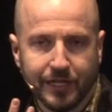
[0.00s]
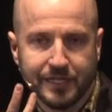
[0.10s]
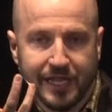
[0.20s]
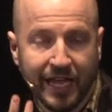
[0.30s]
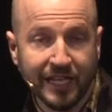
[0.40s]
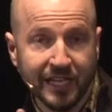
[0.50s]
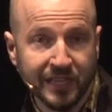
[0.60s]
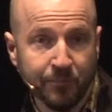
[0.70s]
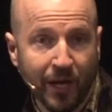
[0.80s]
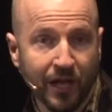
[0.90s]
is hanging
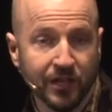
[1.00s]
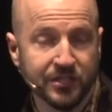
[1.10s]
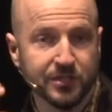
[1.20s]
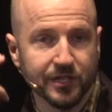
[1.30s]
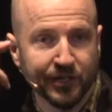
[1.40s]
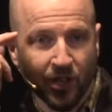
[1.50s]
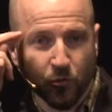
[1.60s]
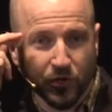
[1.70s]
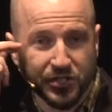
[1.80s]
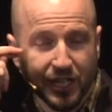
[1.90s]
in the balance. In other
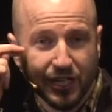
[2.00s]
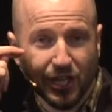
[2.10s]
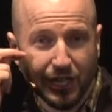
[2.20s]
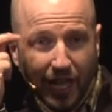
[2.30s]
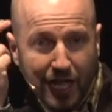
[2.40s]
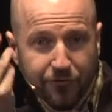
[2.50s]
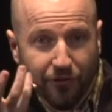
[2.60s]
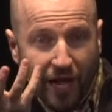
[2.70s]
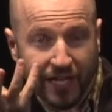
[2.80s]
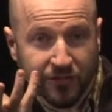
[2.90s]
words, the life
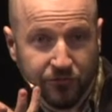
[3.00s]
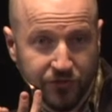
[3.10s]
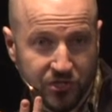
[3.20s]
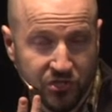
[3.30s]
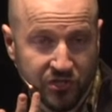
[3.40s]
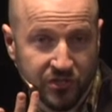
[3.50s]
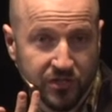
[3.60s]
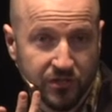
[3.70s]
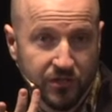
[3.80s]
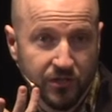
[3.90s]
I
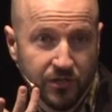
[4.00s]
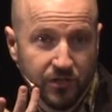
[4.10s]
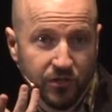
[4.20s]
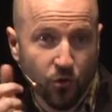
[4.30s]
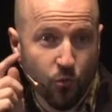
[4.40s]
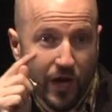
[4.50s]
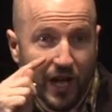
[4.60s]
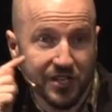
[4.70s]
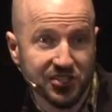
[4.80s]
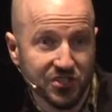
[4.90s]
envisioned, the way
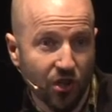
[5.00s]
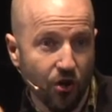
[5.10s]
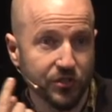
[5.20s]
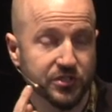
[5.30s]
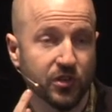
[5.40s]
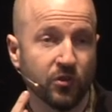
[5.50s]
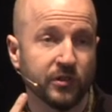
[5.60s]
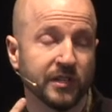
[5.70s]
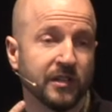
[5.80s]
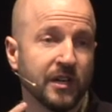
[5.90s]
I saw this
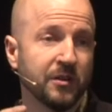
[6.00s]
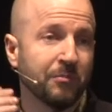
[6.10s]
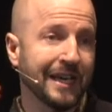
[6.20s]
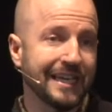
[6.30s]
going, my